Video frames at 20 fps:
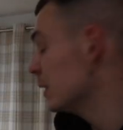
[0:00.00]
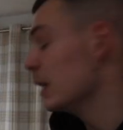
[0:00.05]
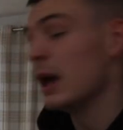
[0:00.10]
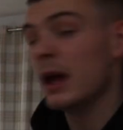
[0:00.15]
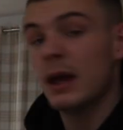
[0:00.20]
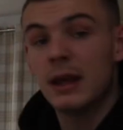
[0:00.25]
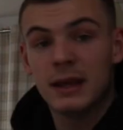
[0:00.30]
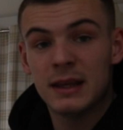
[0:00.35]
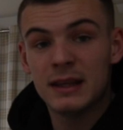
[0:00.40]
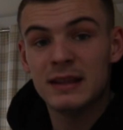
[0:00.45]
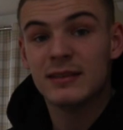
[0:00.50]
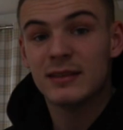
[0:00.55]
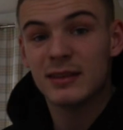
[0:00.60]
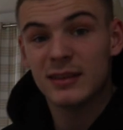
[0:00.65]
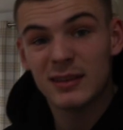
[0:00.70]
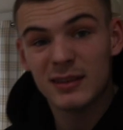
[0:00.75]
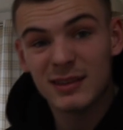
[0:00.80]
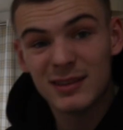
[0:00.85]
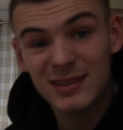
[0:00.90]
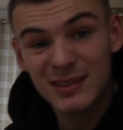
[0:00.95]
Yeah, he's
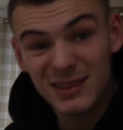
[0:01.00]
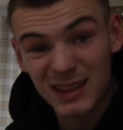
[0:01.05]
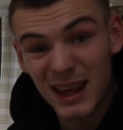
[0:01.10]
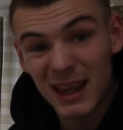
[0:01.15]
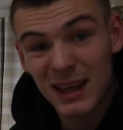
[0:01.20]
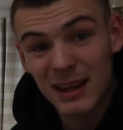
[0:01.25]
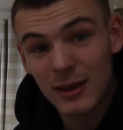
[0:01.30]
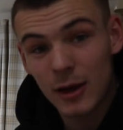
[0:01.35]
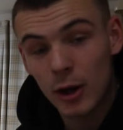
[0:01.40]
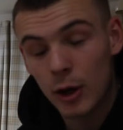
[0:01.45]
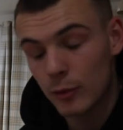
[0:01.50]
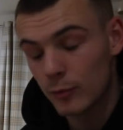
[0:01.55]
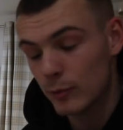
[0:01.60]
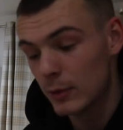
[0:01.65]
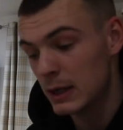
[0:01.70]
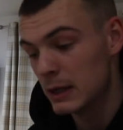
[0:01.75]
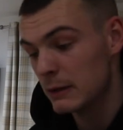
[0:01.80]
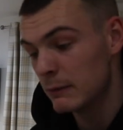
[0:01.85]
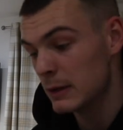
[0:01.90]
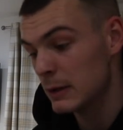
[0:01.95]
sick. I
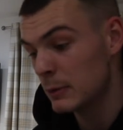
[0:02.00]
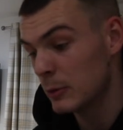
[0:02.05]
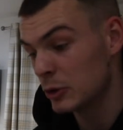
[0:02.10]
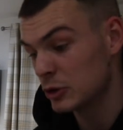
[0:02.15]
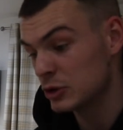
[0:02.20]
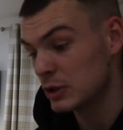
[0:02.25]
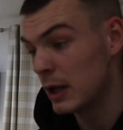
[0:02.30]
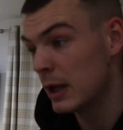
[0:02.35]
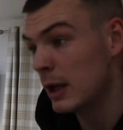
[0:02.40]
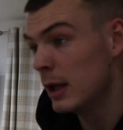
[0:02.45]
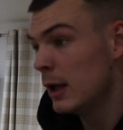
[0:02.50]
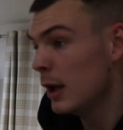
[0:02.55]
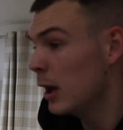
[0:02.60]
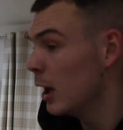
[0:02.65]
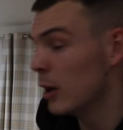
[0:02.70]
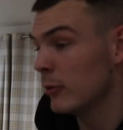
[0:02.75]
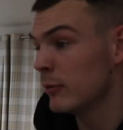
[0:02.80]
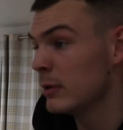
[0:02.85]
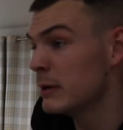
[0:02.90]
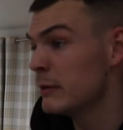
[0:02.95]
really, really watched that.
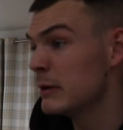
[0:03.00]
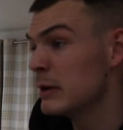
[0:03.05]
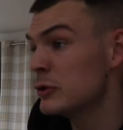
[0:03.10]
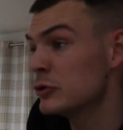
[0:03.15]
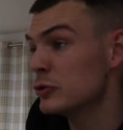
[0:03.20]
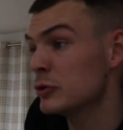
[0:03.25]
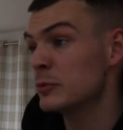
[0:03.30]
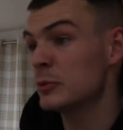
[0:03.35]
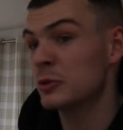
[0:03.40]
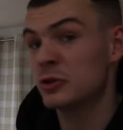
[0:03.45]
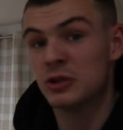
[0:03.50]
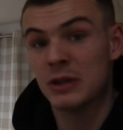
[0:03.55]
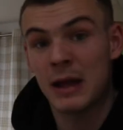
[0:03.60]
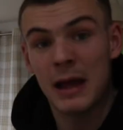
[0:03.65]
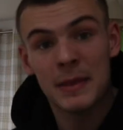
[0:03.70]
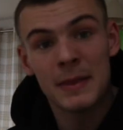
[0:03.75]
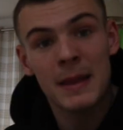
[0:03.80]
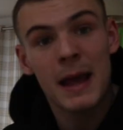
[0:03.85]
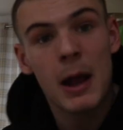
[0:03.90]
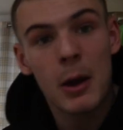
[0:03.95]
I uh, really, really enjoyed watching
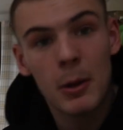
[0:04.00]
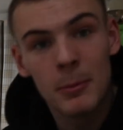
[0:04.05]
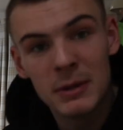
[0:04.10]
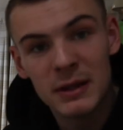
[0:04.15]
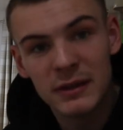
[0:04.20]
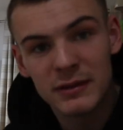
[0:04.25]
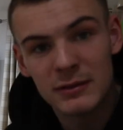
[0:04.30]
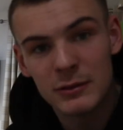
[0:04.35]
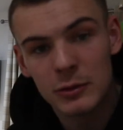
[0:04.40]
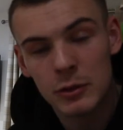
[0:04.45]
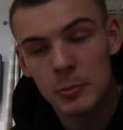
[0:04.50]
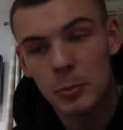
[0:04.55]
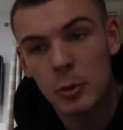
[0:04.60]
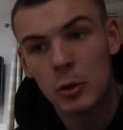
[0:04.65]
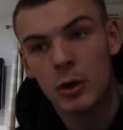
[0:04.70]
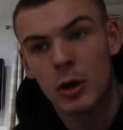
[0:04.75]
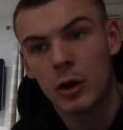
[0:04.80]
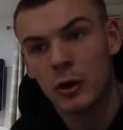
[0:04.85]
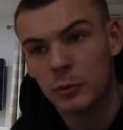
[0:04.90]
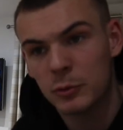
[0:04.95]
that. And now I'm listening to the
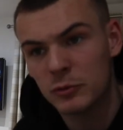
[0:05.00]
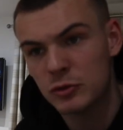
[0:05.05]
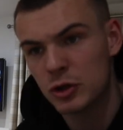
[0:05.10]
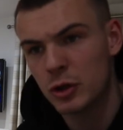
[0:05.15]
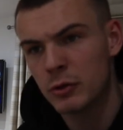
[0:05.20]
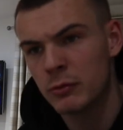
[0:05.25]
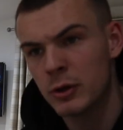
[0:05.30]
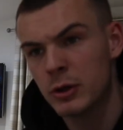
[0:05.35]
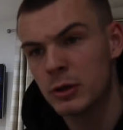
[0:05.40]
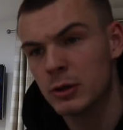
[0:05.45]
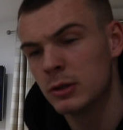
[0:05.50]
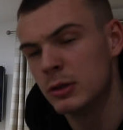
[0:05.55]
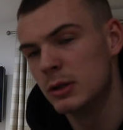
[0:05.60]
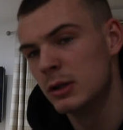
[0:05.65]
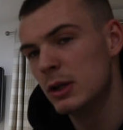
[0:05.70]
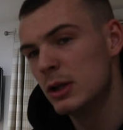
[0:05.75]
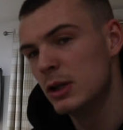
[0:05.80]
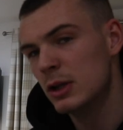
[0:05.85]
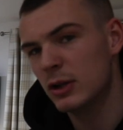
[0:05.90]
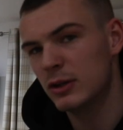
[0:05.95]
podcast with Joe Rogan
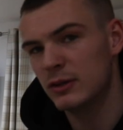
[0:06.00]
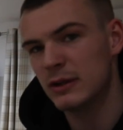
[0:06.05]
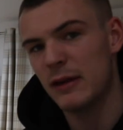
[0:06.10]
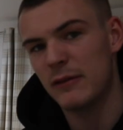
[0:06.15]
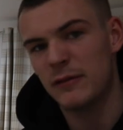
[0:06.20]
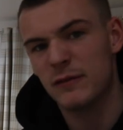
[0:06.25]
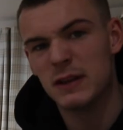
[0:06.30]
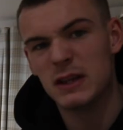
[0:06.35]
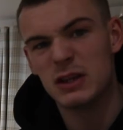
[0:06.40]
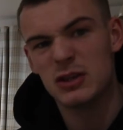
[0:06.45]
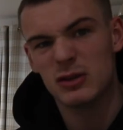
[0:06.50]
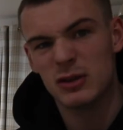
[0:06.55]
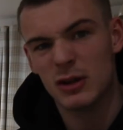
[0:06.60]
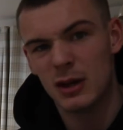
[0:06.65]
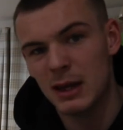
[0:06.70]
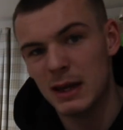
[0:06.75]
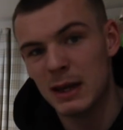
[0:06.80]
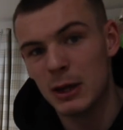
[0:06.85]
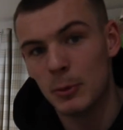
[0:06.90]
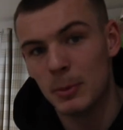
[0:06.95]
because that
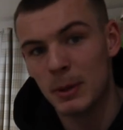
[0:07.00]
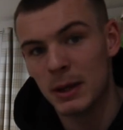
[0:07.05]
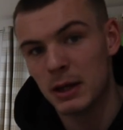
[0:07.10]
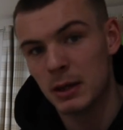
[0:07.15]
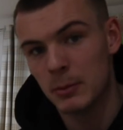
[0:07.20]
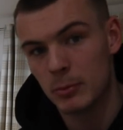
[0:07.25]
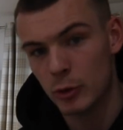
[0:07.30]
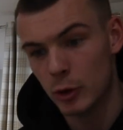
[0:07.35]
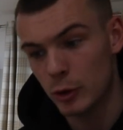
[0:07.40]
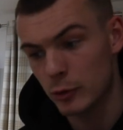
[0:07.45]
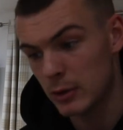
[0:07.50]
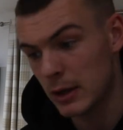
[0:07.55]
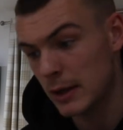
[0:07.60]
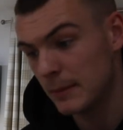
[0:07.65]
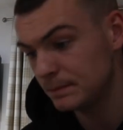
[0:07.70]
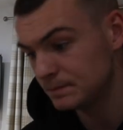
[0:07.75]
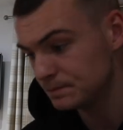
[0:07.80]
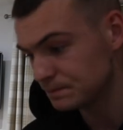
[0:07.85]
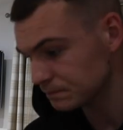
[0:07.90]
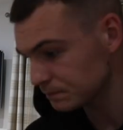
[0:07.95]
featured a little bit in the
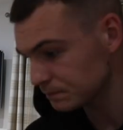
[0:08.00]
programme.